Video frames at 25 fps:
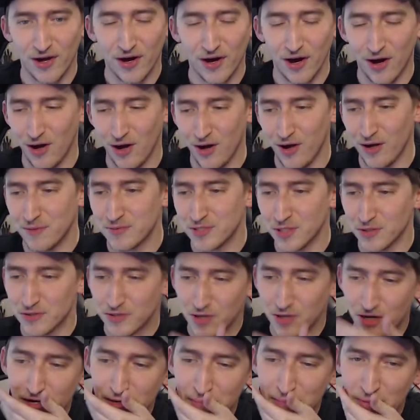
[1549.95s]
Oh, I'm so
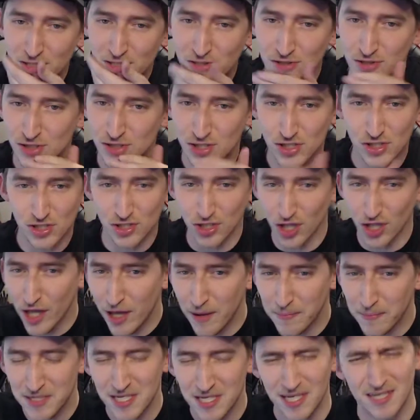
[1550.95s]
sorry. You must have
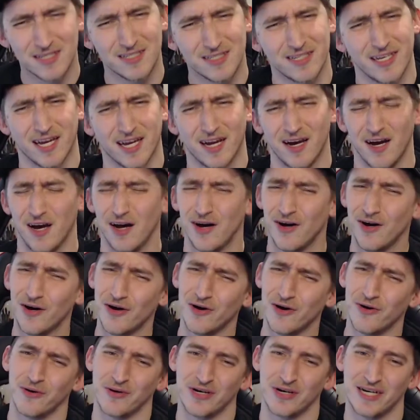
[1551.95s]
slipped. It's like,
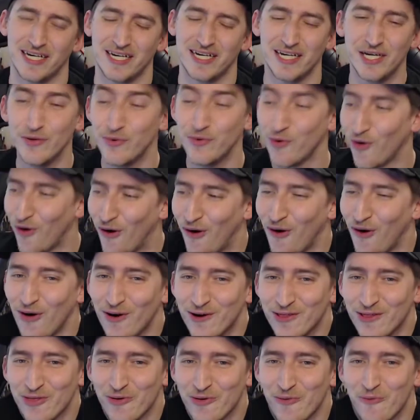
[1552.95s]
oh, you
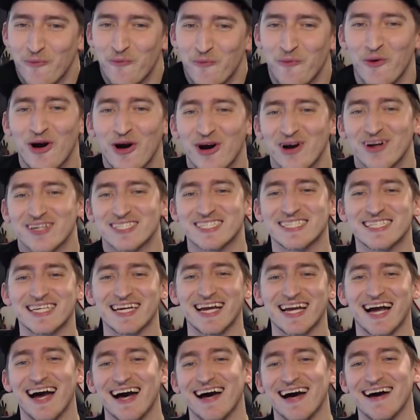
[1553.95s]
are the worst
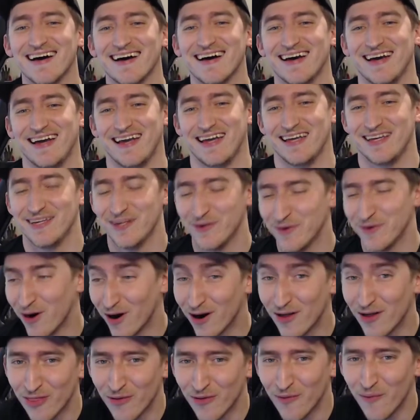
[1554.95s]
guy. You
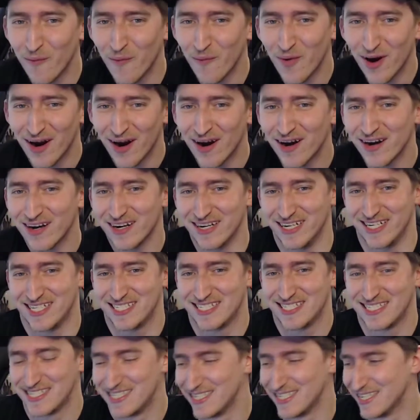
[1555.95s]
are the
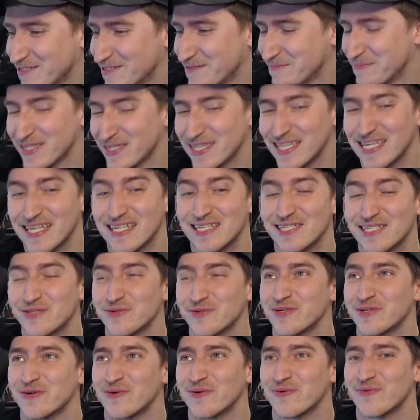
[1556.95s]
worst. But they
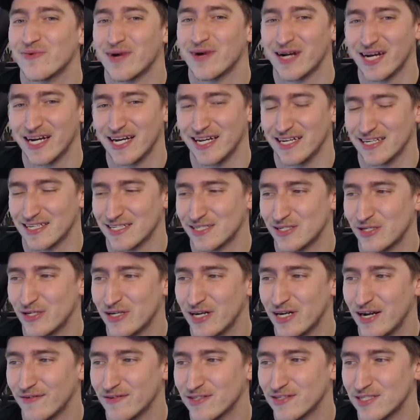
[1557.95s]
do it right because you're
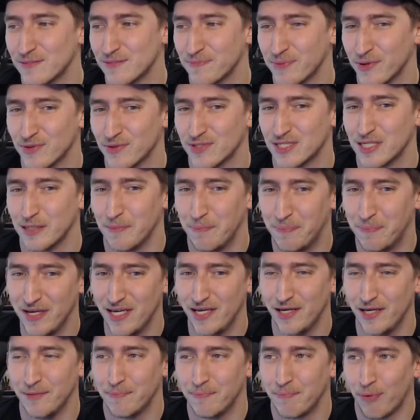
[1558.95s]
never supposed to
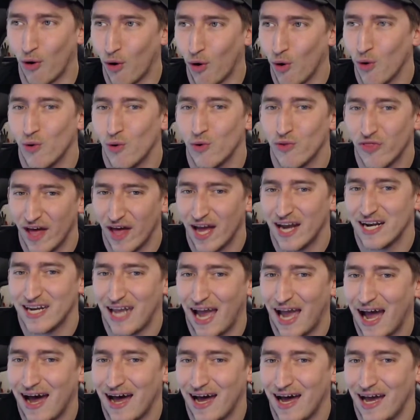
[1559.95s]
be pro that
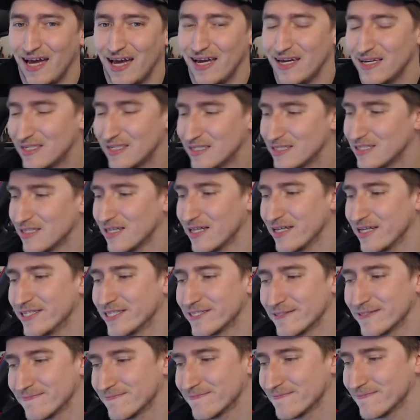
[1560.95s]
guy.
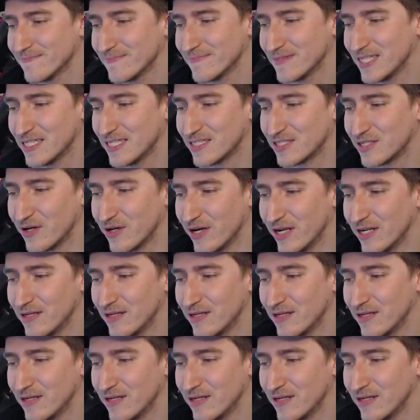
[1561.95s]
Like, it's great.